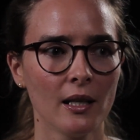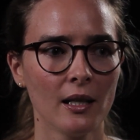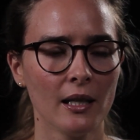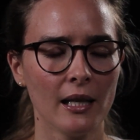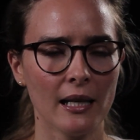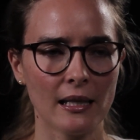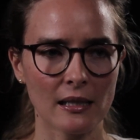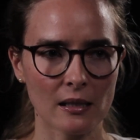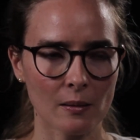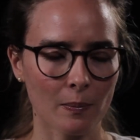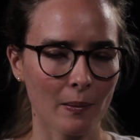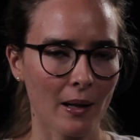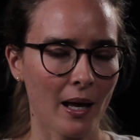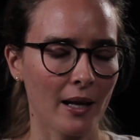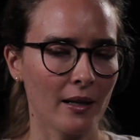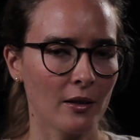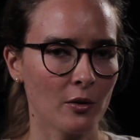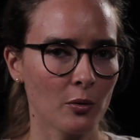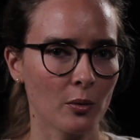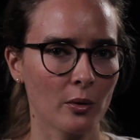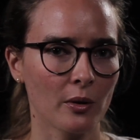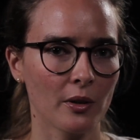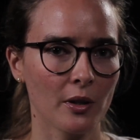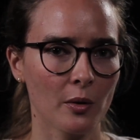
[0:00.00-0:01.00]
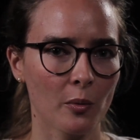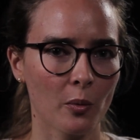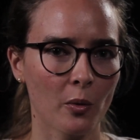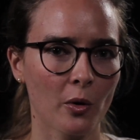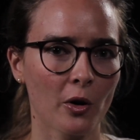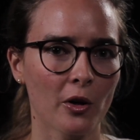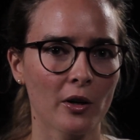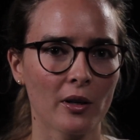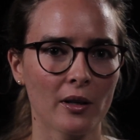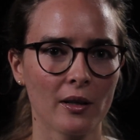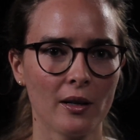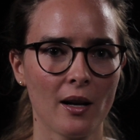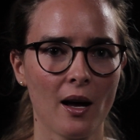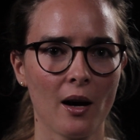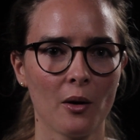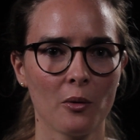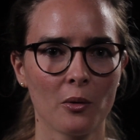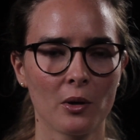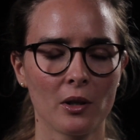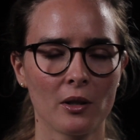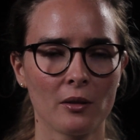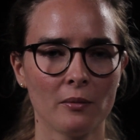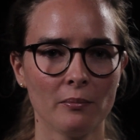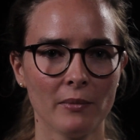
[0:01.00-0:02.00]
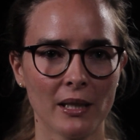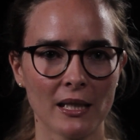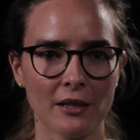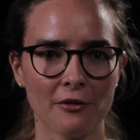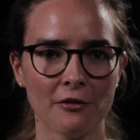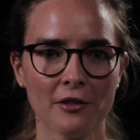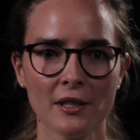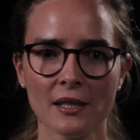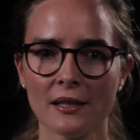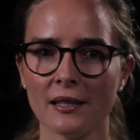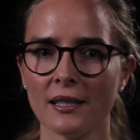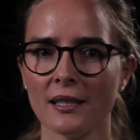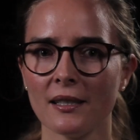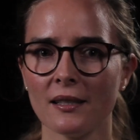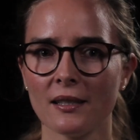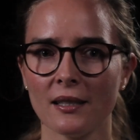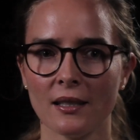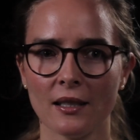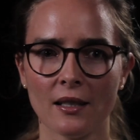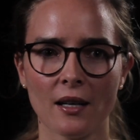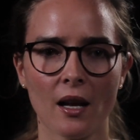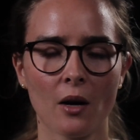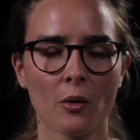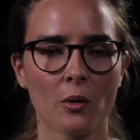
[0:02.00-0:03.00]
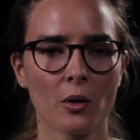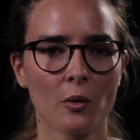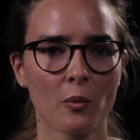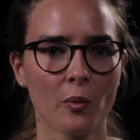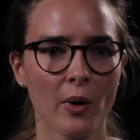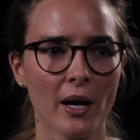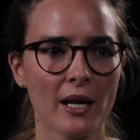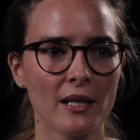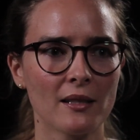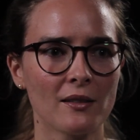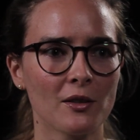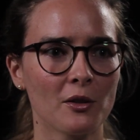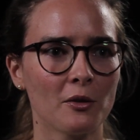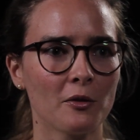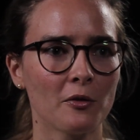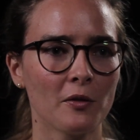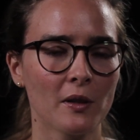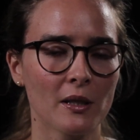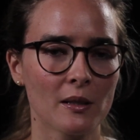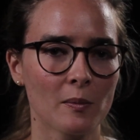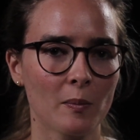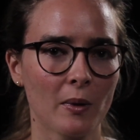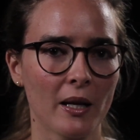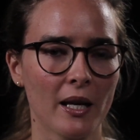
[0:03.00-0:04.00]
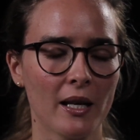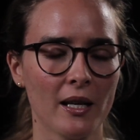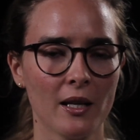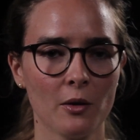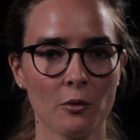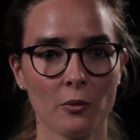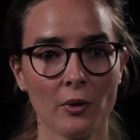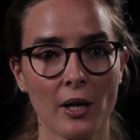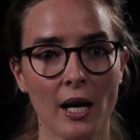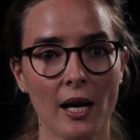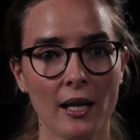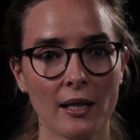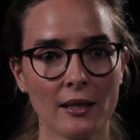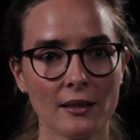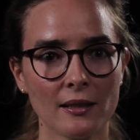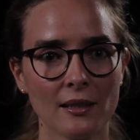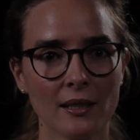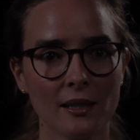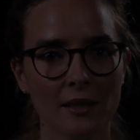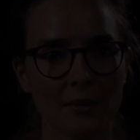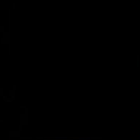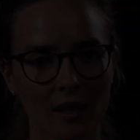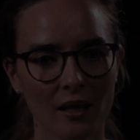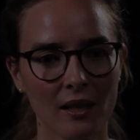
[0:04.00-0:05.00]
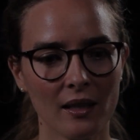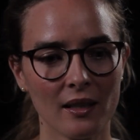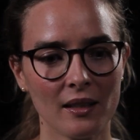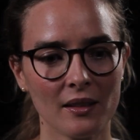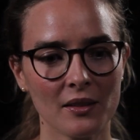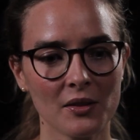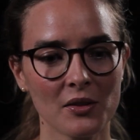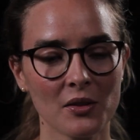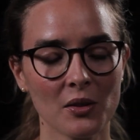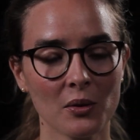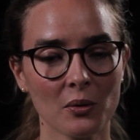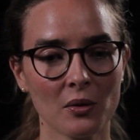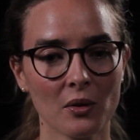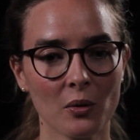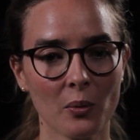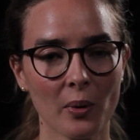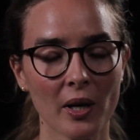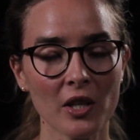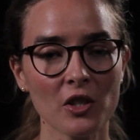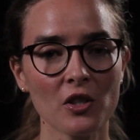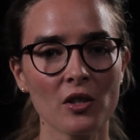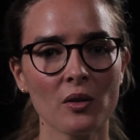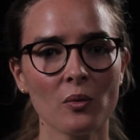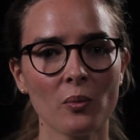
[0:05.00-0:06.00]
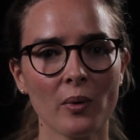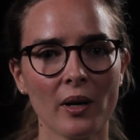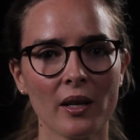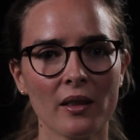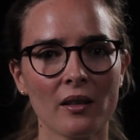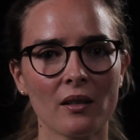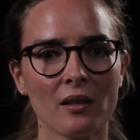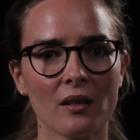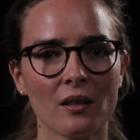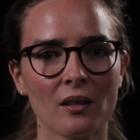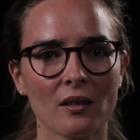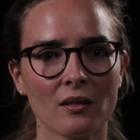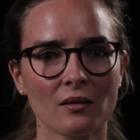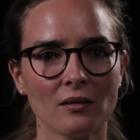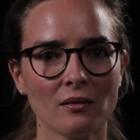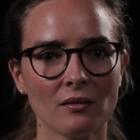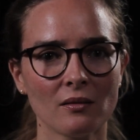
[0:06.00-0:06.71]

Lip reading: explanatory work in our metaphysics and in our ways of explaining reality. So the question whether